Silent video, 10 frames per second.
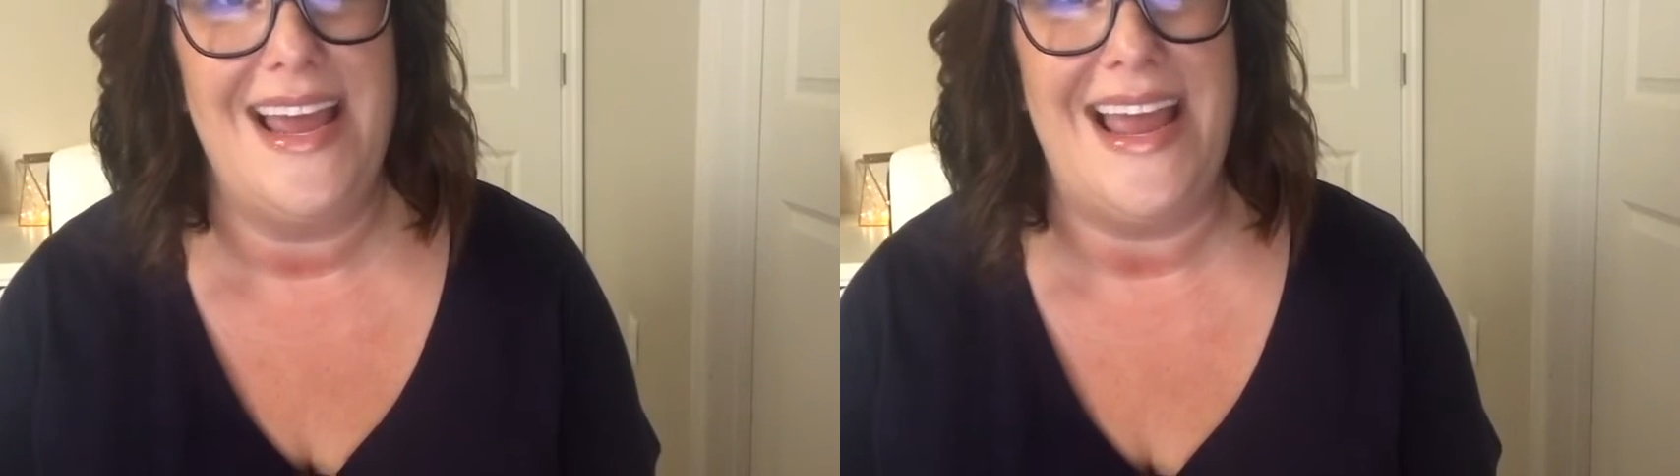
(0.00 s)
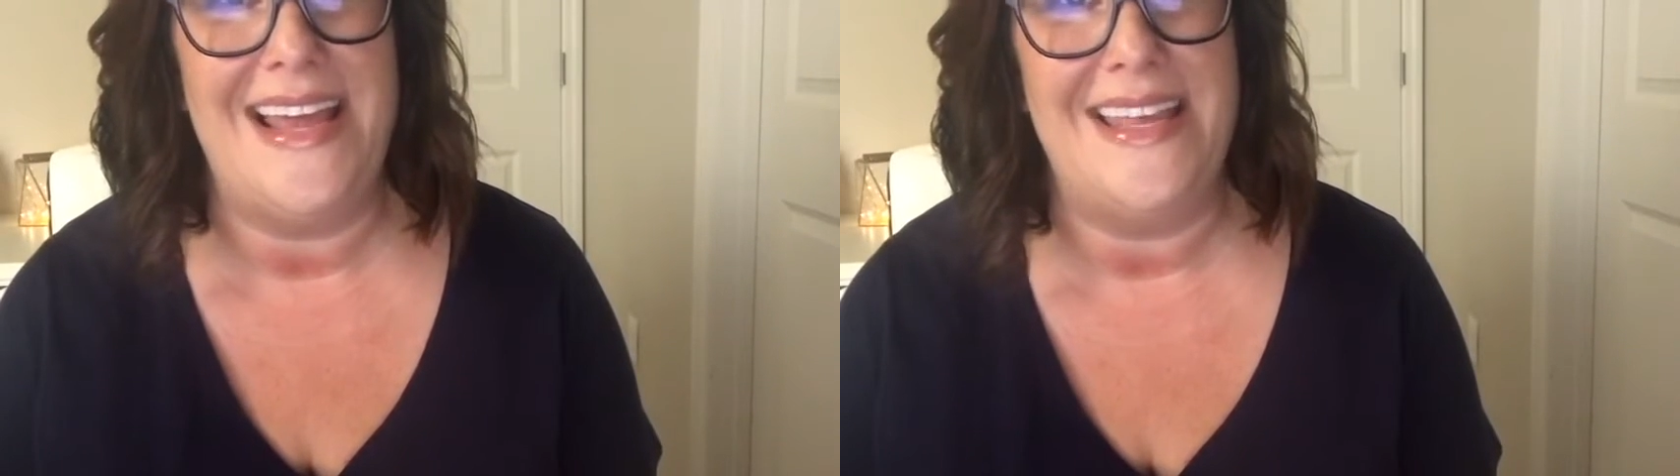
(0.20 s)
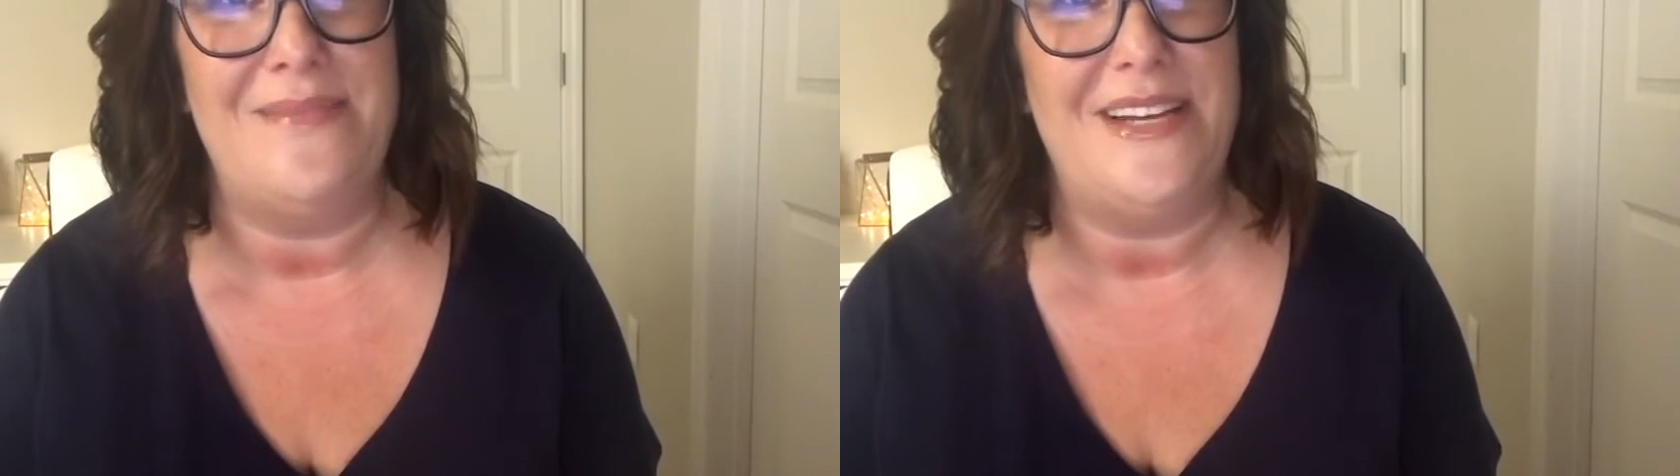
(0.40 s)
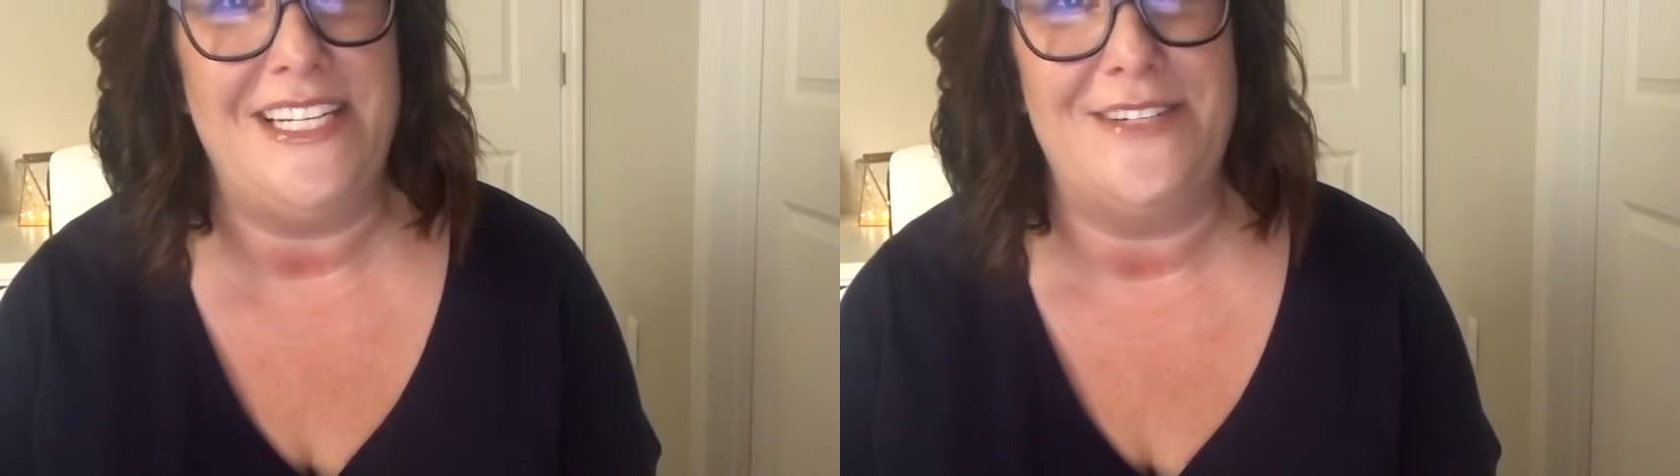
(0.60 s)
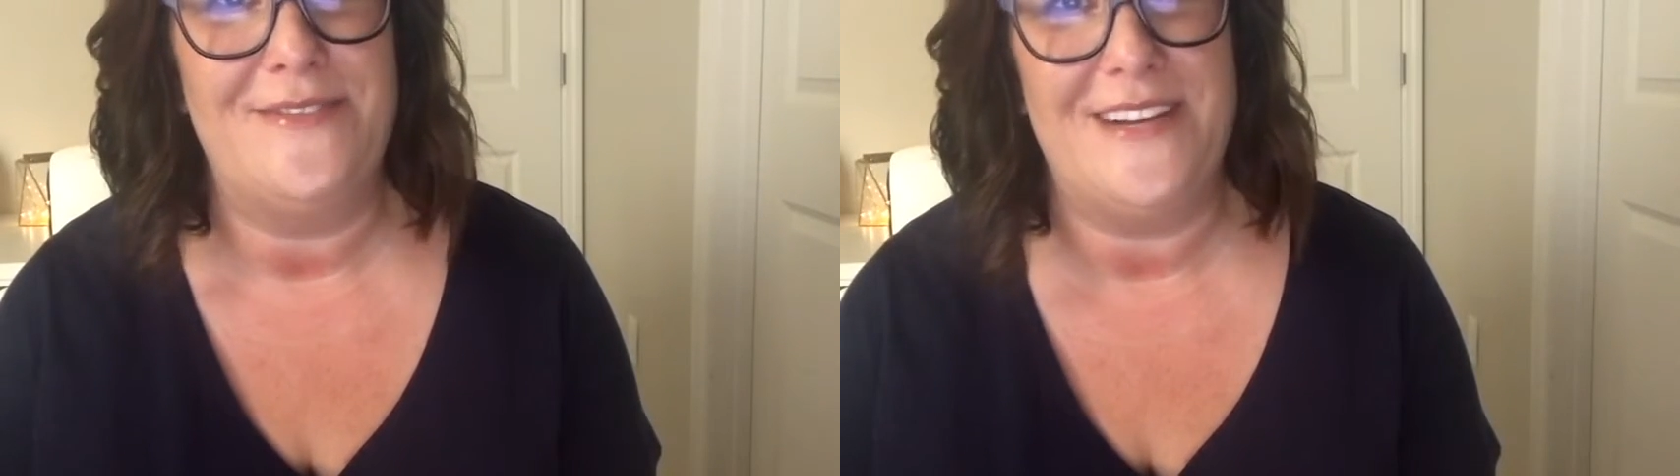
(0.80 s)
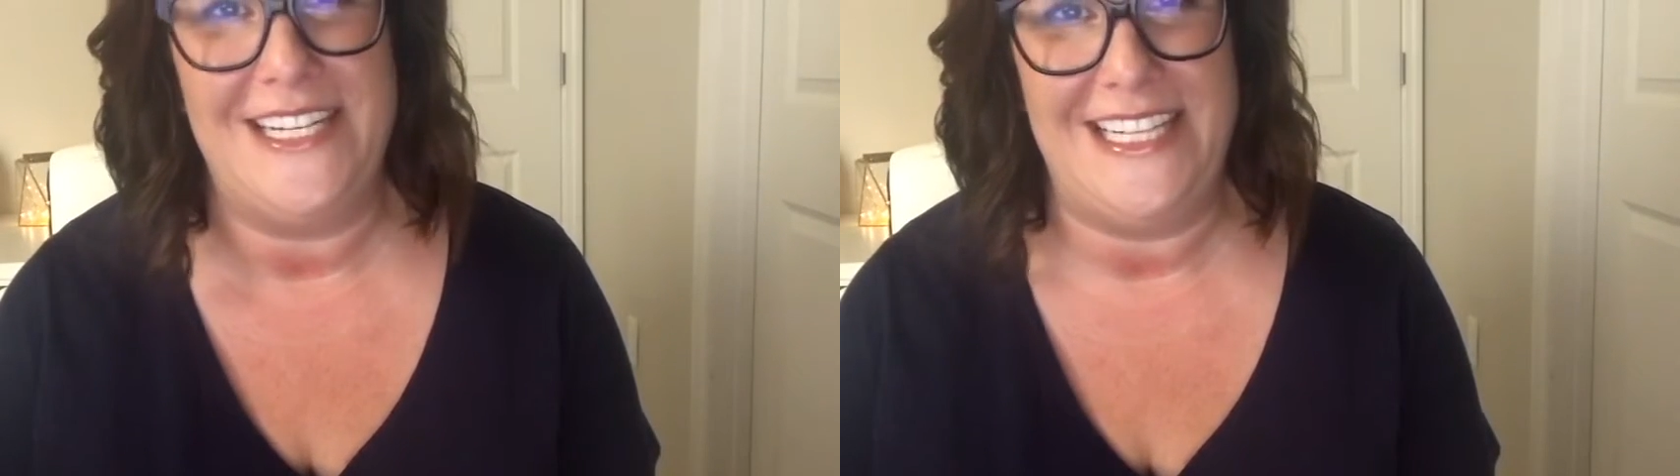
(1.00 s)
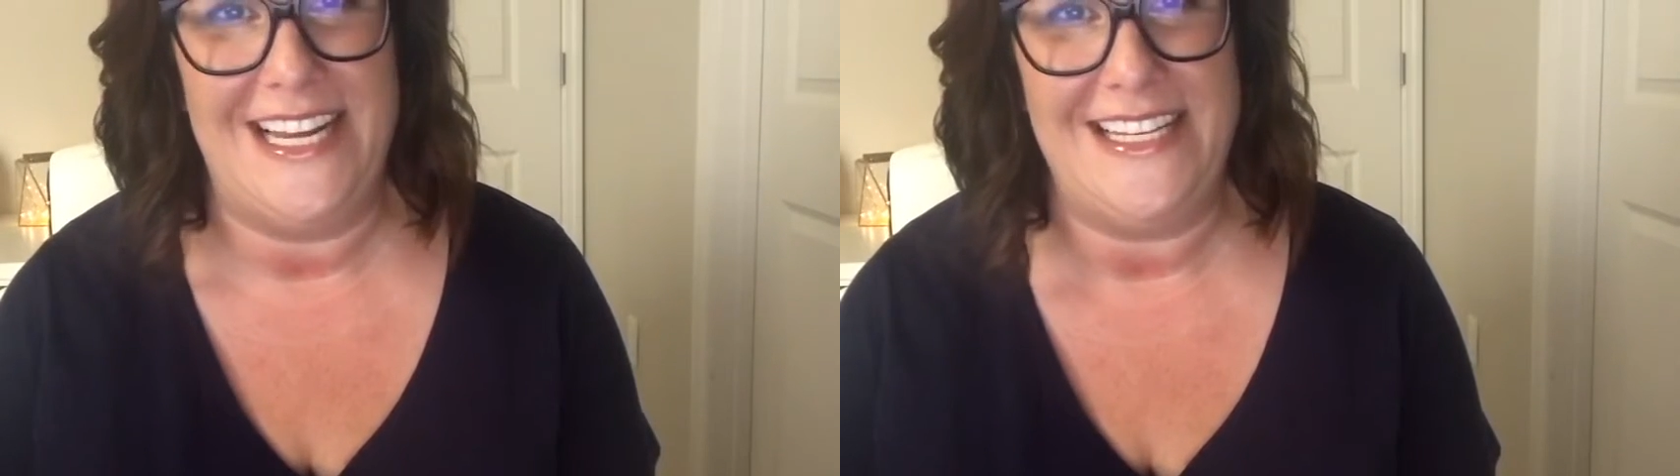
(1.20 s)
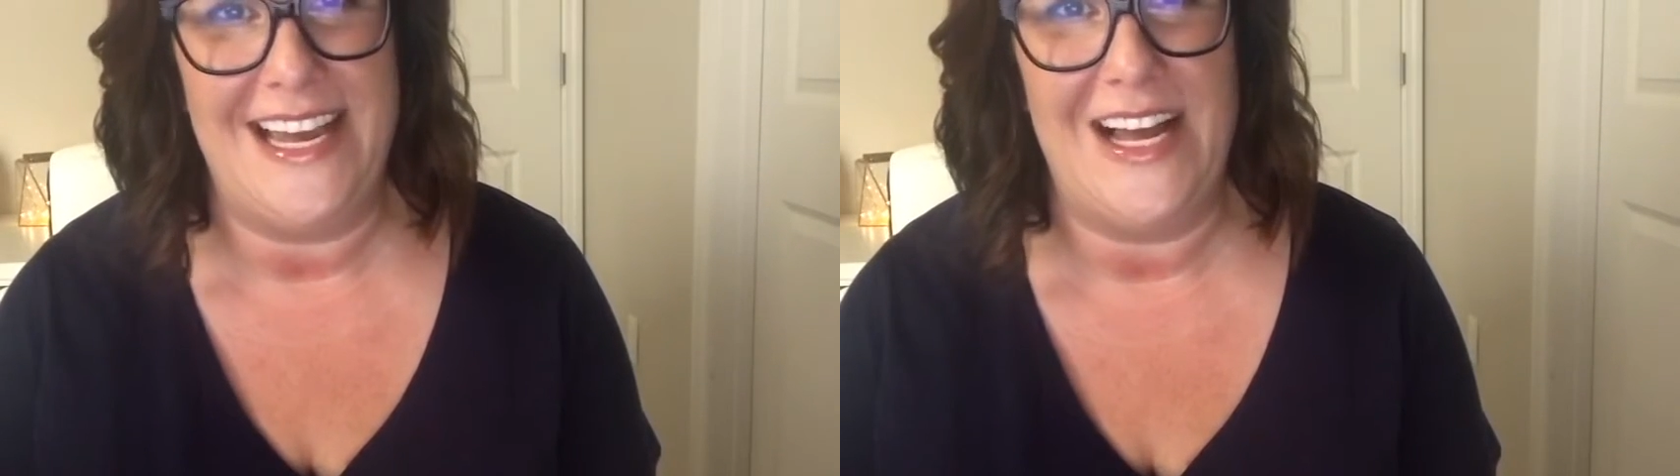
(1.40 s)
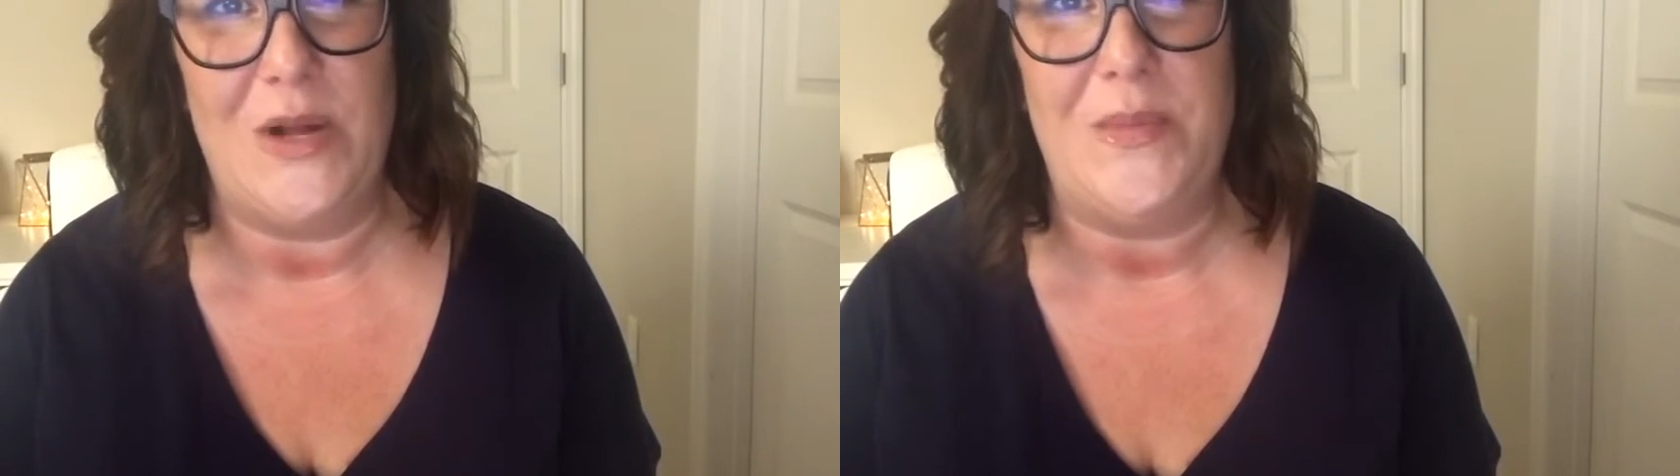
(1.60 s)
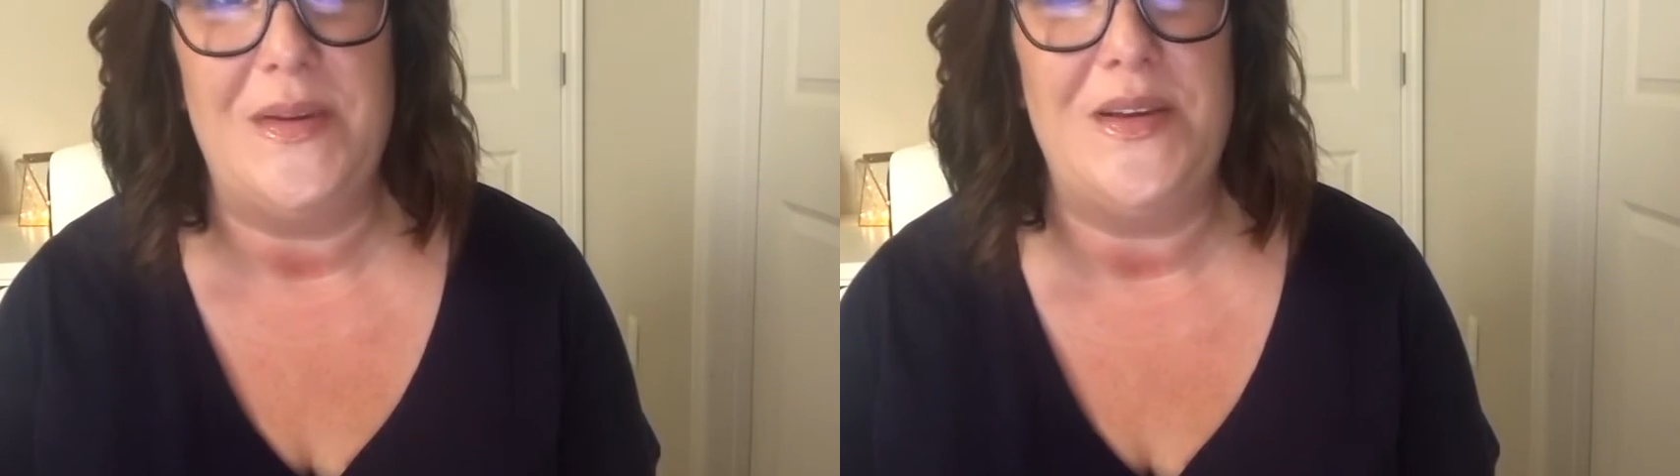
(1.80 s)
And then my dear friend
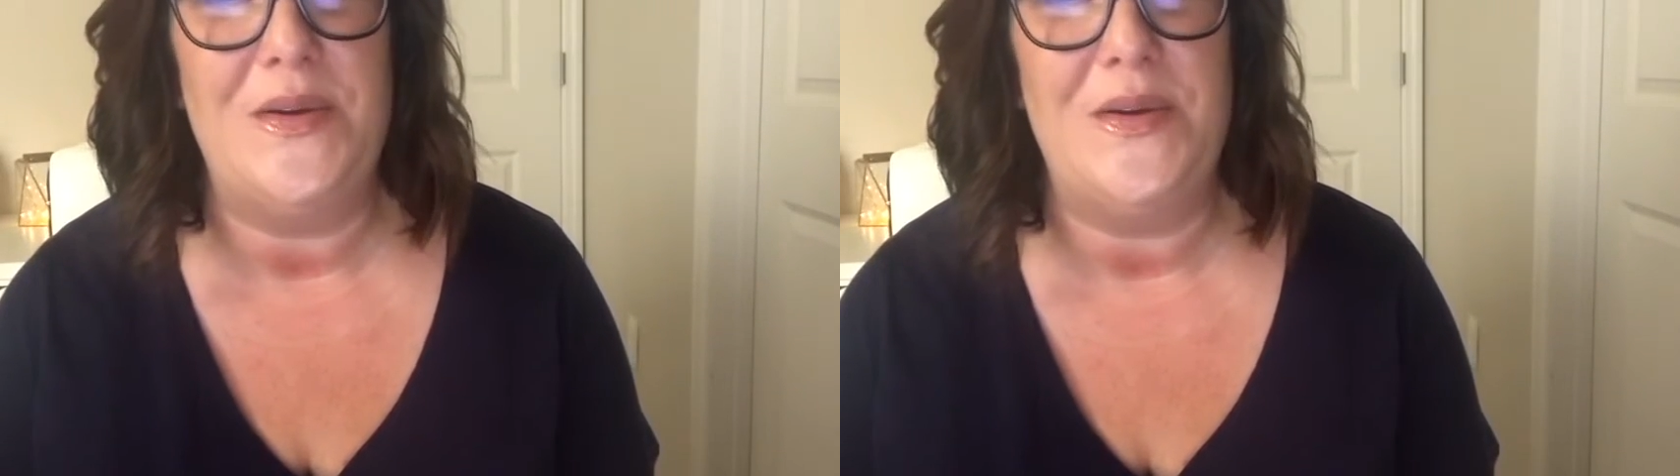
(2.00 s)
Danielle,